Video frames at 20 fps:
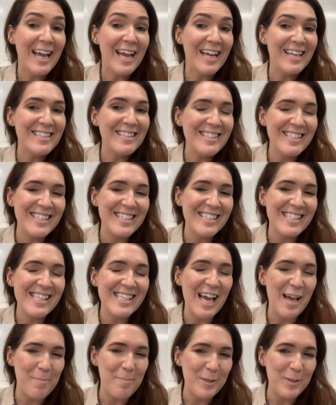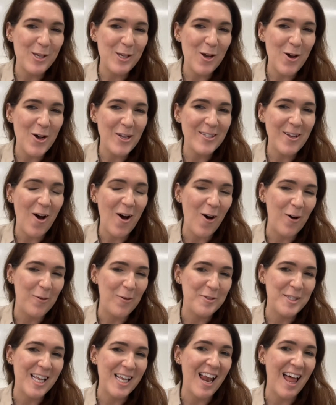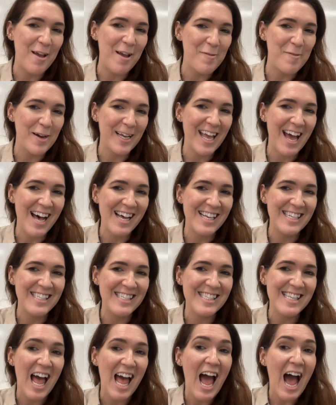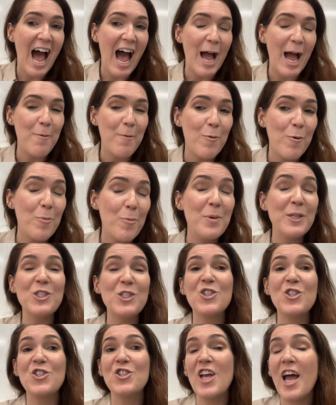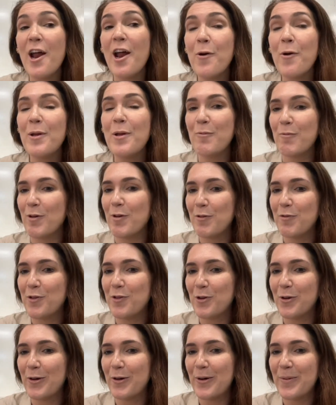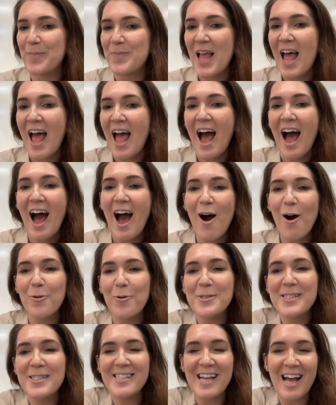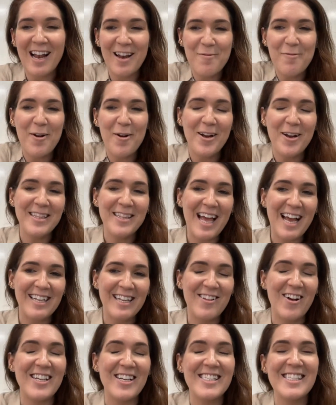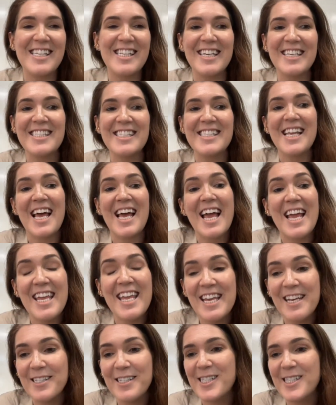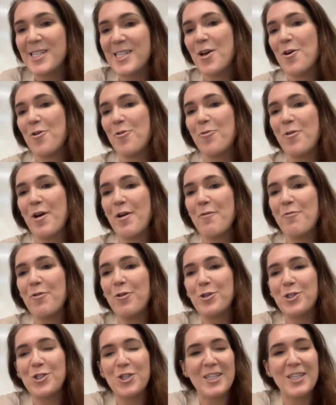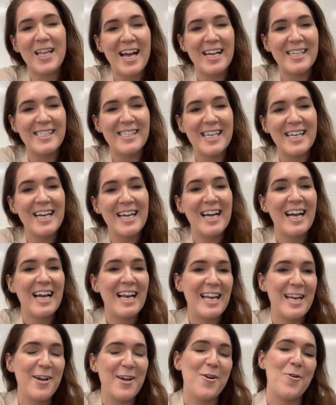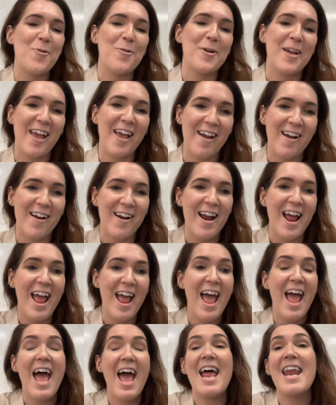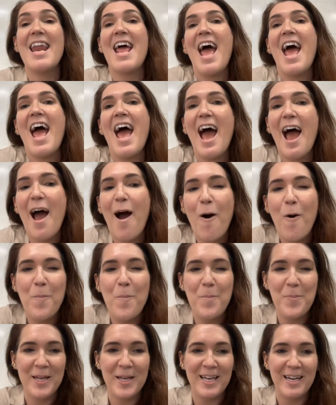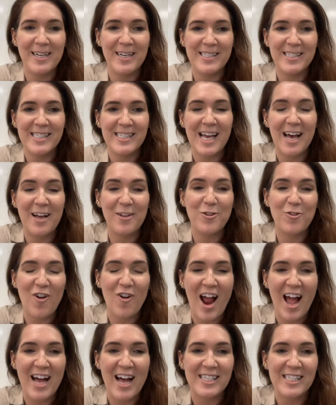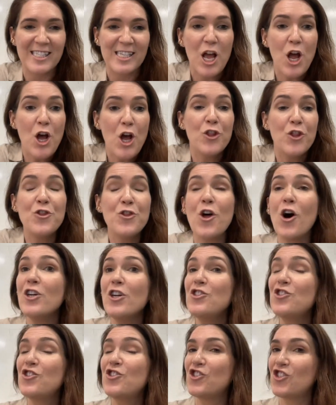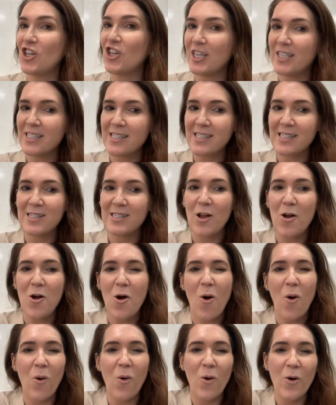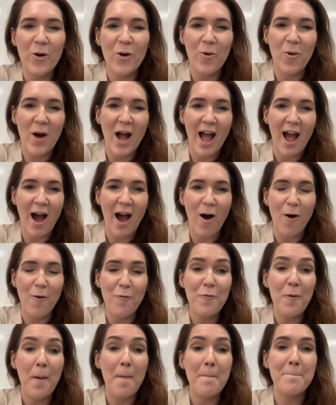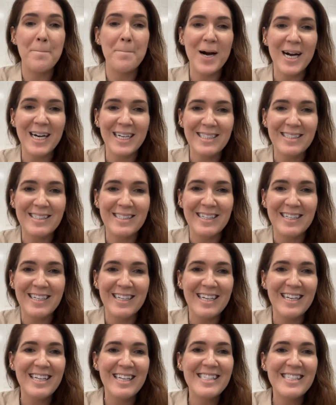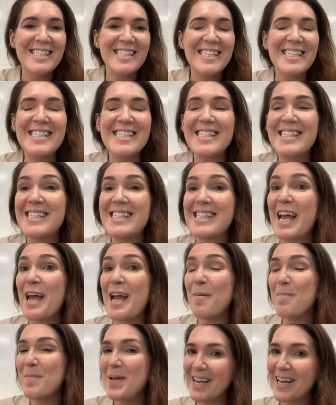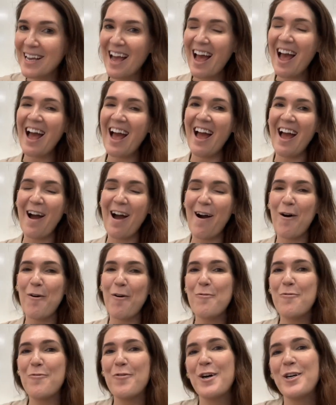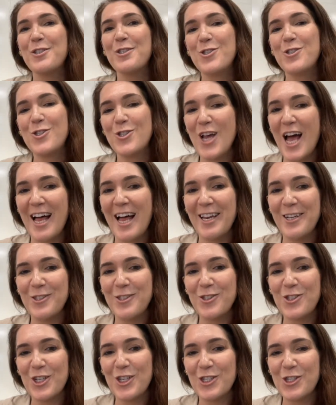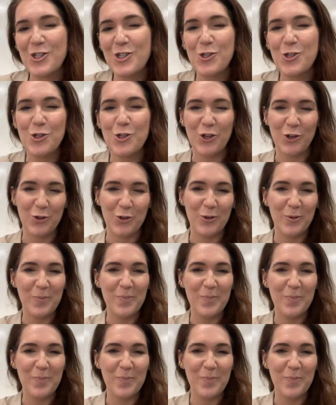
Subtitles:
In this episode of SalivaCast, I will be sharing with you how salivary diagnostics is revolutionizing clinical care and helping us address not just oral health, but systemic health challenges too.